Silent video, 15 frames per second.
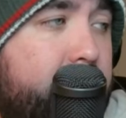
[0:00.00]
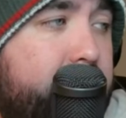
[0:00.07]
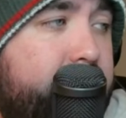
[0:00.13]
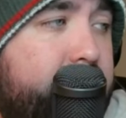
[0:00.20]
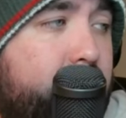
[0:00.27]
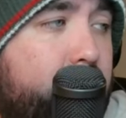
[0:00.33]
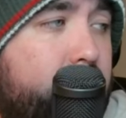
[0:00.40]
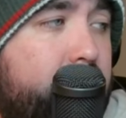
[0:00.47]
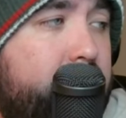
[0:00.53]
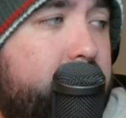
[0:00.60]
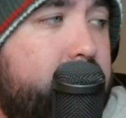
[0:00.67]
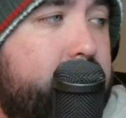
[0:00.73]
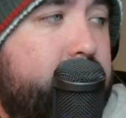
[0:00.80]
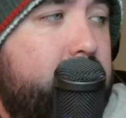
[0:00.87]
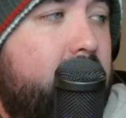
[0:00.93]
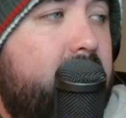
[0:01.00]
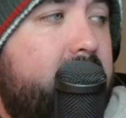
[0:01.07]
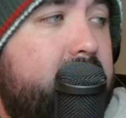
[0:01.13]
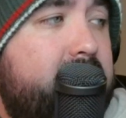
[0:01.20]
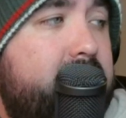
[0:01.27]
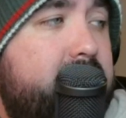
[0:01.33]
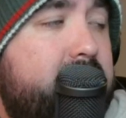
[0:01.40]
for the
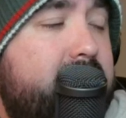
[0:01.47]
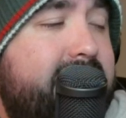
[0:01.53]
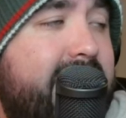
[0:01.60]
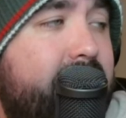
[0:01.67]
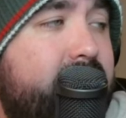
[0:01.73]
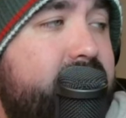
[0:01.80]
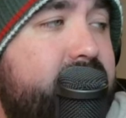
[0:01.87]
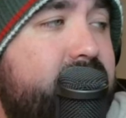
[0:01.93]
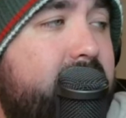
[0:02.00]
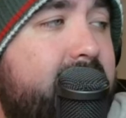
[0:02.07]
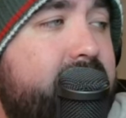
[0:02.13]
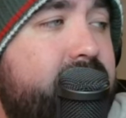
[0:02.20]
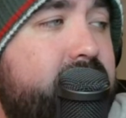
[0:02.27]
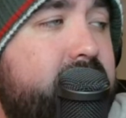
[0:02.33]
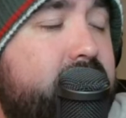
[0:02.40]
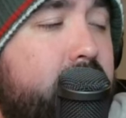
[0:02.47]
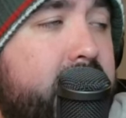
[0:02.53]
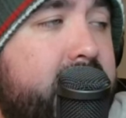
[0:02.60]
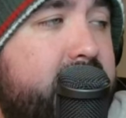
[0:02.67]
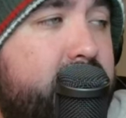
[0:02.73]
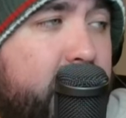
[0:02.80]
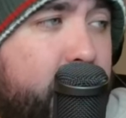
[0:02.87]
Sharks down the stretch in
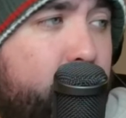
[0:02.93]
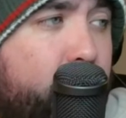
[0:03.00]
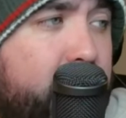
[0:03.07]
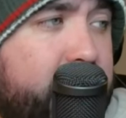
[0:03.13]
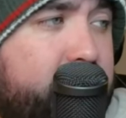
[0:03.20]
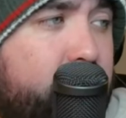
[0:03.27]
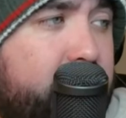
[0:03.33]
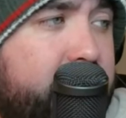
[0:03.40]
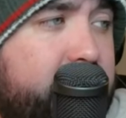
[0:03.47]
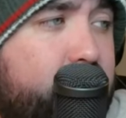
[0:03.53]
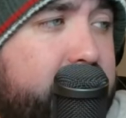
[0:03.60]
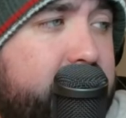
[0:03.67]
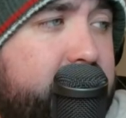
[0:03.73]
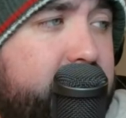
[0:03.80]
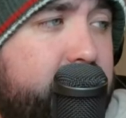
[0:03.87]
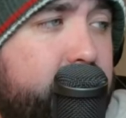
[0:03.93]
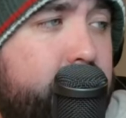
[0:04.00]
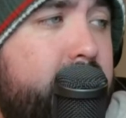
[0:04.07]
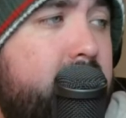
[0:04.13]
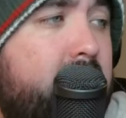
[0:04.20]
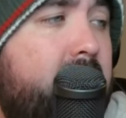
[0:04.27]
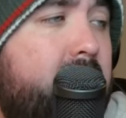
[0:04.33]
2021-2022.
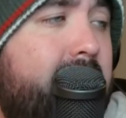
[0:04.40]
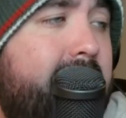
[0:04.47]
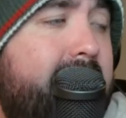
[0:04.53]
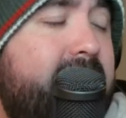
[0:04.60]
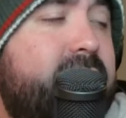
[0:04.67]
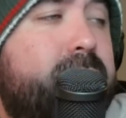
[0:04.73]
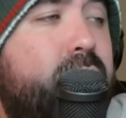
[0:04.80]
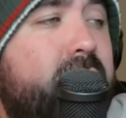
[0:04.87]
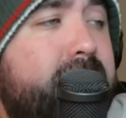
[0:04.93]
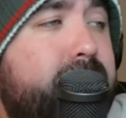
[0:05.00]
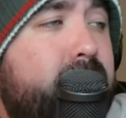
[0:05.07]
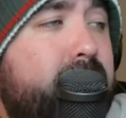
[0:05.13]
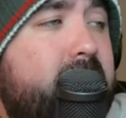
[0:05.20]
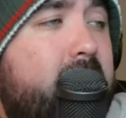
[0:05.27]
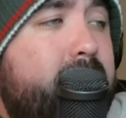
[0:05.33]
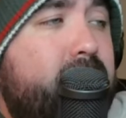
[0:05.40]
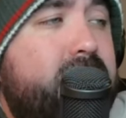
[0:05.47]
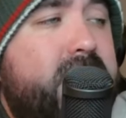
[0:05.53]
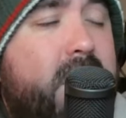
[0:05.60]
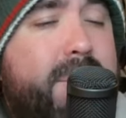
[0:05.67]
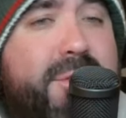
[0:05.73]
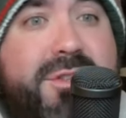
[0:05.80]
His peripheral number
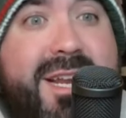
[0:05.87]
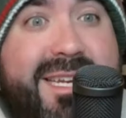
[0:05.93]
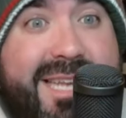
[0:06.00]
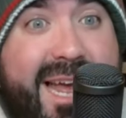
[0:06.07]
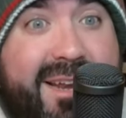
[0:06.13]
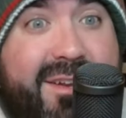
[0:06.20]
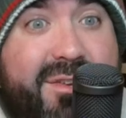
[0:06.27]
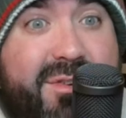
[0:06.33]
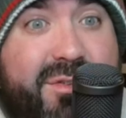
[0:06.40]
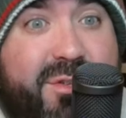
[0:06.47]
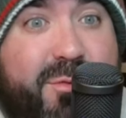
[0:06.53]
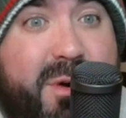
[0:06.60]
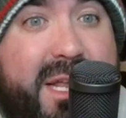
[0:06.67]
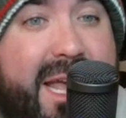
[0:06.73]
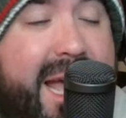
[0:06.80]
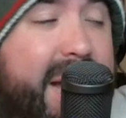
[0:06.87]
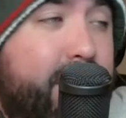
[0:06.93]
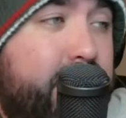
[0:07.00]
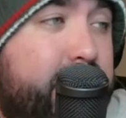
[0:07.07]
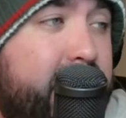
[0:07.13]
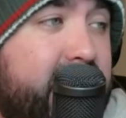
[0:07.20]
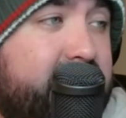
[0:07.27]
is almost identical to what he had
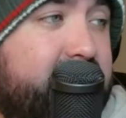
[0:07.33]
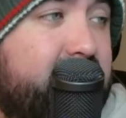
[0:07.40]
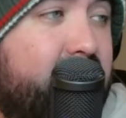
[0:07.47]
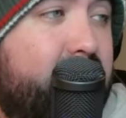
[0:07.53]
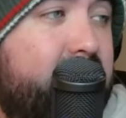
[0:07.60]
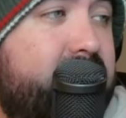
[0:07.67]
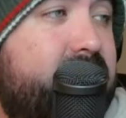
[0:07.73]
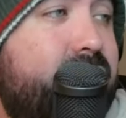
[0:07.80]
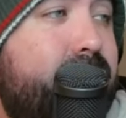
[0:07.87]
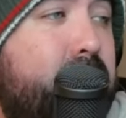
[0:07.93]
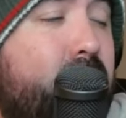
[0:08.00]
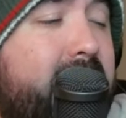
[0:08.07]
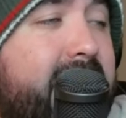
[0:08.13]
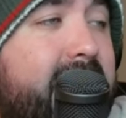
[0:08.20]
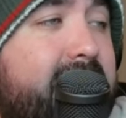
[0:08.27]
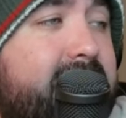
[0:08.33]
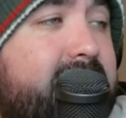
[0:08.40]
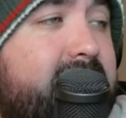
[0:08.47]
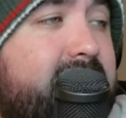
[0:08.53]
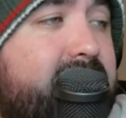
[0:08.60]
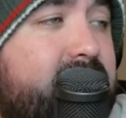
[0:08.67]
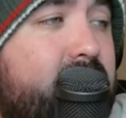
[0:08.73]
with Minnesota,
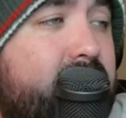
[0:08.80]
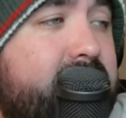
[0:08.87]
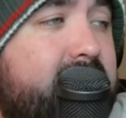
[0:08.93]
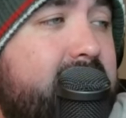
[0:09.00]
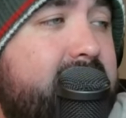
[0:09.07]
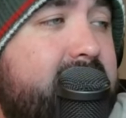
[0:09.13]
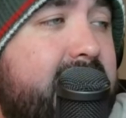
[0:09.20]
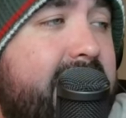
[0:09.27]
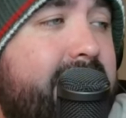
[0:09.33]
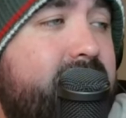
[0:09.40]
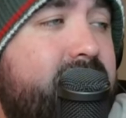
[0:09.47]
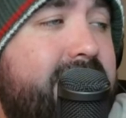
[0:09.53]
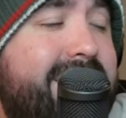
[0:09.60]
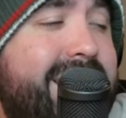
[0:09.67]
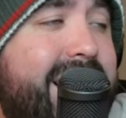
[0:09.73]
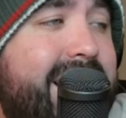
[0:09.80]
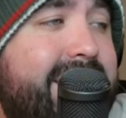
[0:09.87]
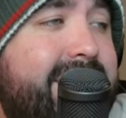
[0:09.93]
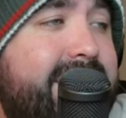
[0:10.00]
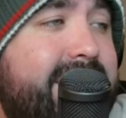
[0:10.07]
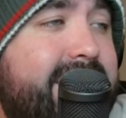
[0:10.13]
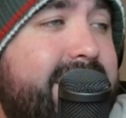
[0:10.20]
2.86 goals against average and a
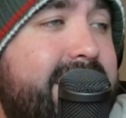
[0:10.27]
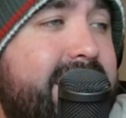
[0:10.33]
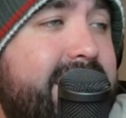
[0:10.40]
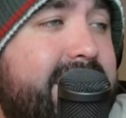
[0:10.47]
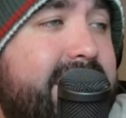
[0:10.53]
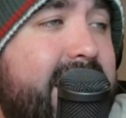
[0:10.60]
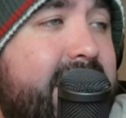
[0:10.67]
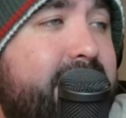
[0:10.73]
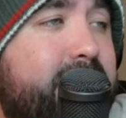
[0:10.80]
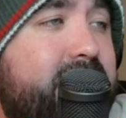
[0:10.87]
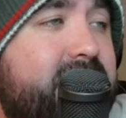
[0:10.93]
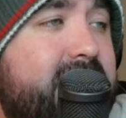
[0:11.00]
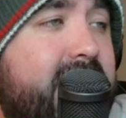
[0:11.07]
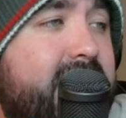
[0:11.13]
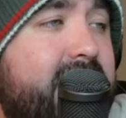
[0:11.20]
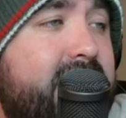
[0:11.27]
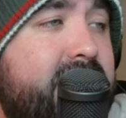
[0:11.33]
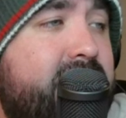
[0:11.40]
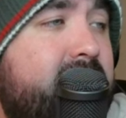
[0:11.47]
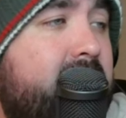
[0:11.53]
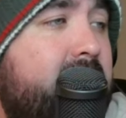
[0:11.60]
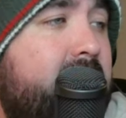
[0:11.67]
916 save percentage.